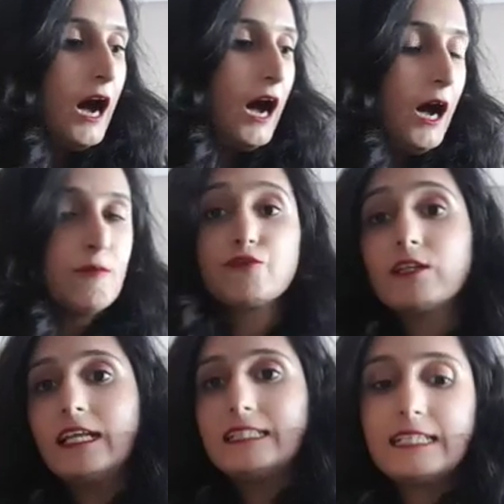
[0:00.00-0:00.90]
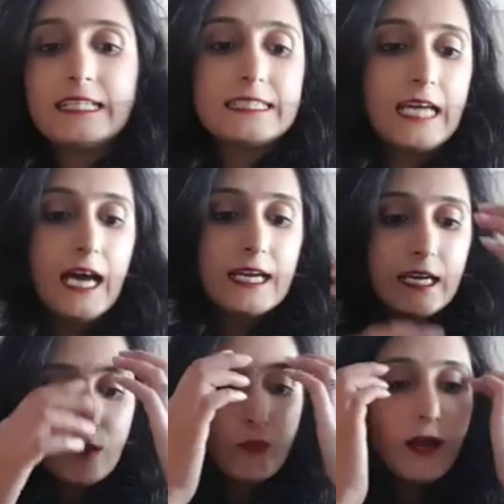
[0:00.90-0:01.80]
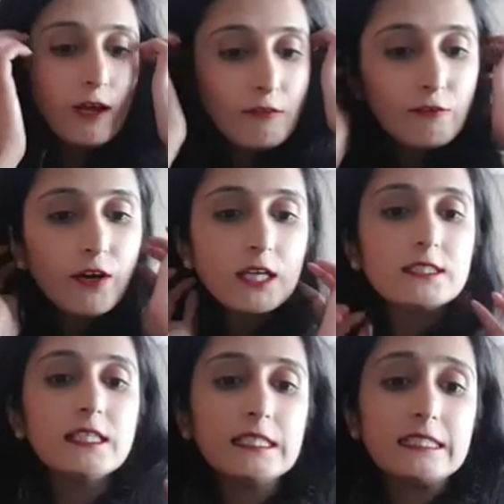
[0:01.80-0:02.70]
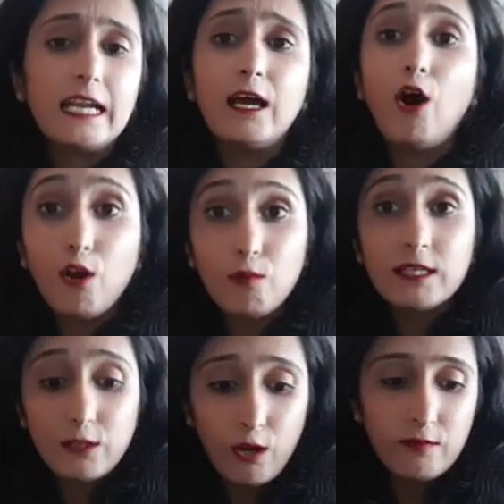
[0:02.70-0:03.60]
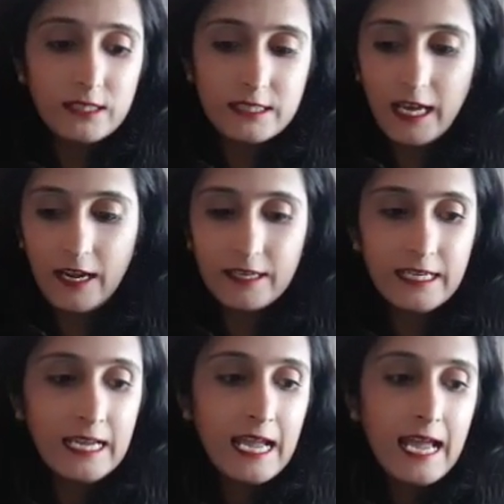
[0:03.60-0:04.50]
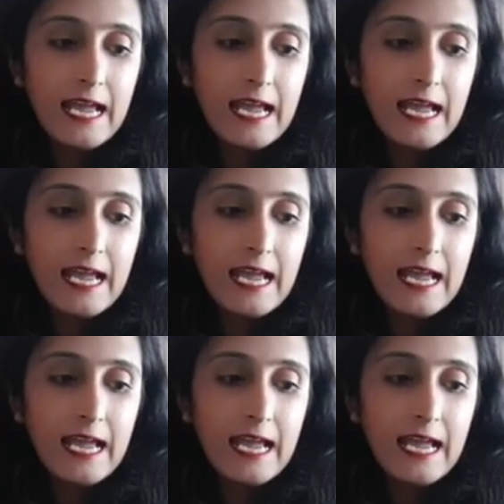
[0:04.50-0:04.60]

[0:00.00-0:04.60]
So let's get started. One of the first things that I always carry